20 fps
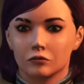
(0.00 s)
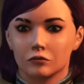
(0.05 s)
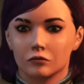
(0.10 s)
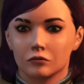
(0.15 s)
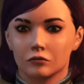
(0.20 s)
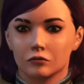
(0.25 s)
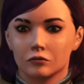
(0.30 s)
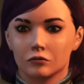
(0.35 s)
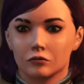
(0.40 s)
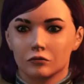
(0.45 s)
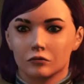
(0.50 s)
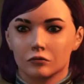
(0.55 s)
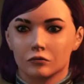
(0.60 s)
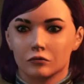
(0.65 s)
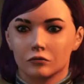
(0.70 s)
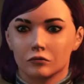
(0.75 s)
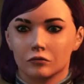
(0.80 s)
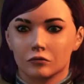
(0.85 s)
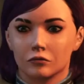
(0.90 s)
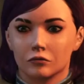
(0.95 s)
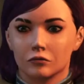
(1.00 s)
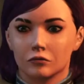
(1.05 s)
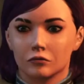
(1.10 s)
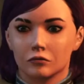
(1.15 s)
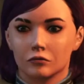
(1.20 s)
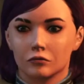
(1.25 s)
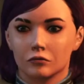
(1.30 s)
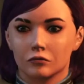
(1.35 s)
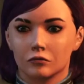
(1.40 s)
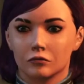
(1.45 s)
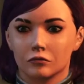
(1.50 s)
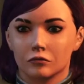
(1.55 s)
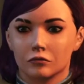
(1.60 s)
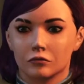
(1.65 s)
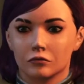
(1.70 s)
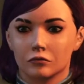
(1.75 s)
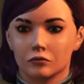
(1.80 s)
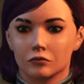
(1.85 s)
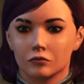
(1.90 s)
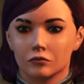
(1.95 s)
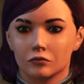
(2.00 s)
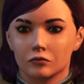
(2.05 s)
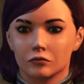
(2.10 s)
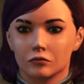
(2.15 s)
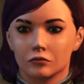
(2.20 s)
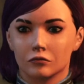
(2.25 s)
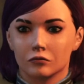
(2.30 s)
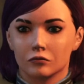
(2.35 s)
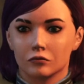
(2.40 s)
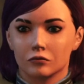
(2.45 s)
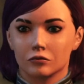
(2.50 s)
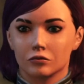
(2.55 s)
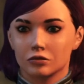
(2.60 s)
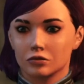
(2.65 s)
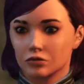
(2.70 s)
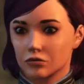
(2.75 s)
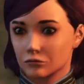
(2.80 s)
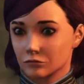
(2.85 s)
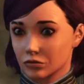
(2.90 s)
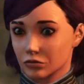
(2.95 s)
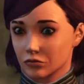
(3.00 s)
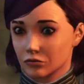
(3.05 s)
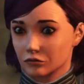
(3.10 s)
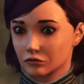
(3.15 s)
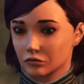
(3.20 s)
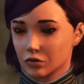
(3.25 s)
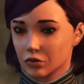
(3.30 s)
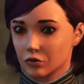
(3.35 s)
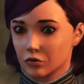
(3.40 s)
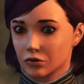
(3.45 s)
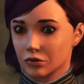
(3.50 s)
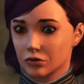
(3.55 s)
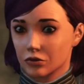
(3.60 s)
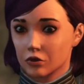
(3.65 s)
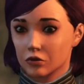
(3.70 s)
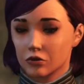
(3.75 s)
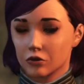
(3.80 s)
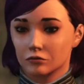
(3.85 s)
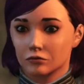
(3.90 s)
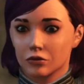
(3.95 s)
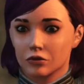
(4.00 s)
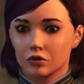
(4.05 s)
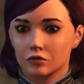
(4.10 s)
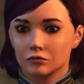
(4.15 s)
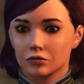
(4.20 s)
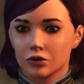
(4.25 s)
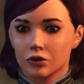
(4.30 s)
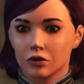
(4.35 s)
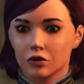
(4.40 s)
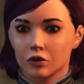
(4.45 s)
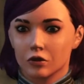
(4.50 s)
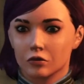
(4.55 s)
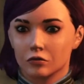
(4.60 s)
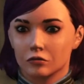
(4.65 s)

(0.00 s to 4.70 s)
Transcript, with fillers: so make sure you check them out after you watch this one. So Mass Effect Legendary Edition has recently been